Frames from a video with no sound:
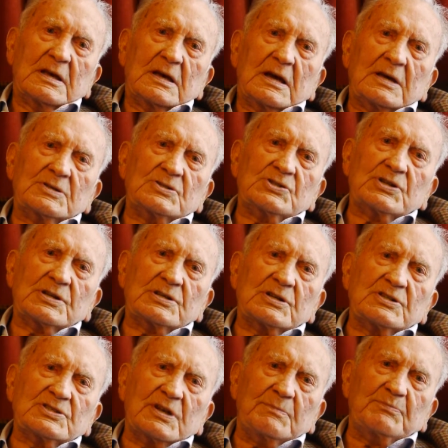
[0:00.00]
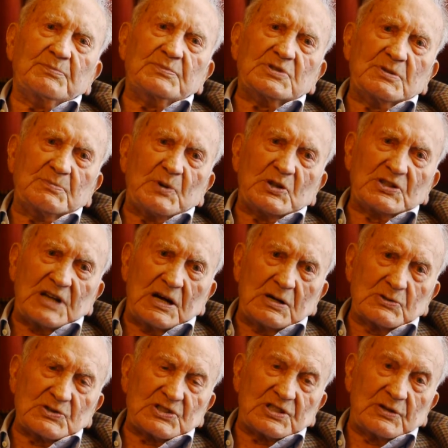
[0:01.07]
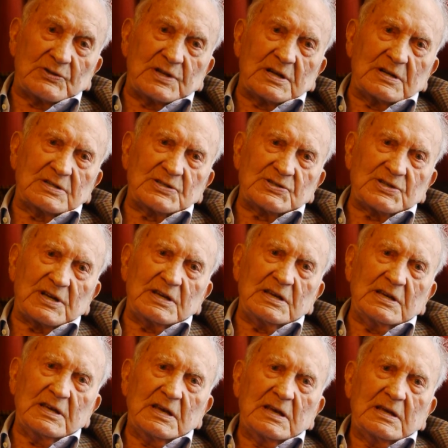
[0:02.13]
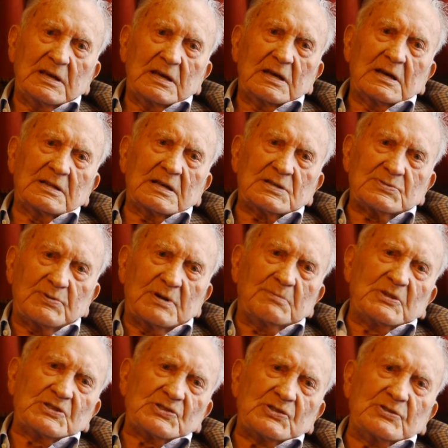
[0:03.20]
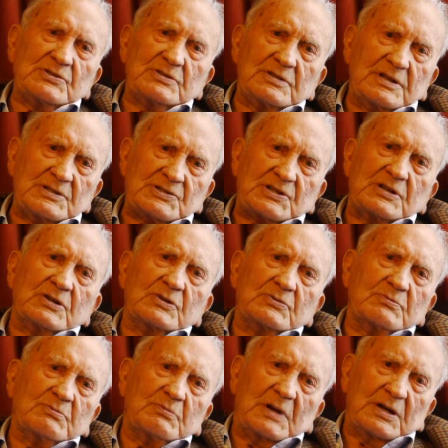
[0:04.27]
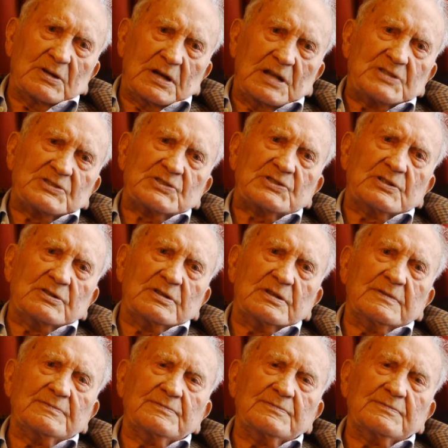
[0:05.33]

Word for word: and she's got a she bought a house down there. You see, and that's where my son is now, my eldest son.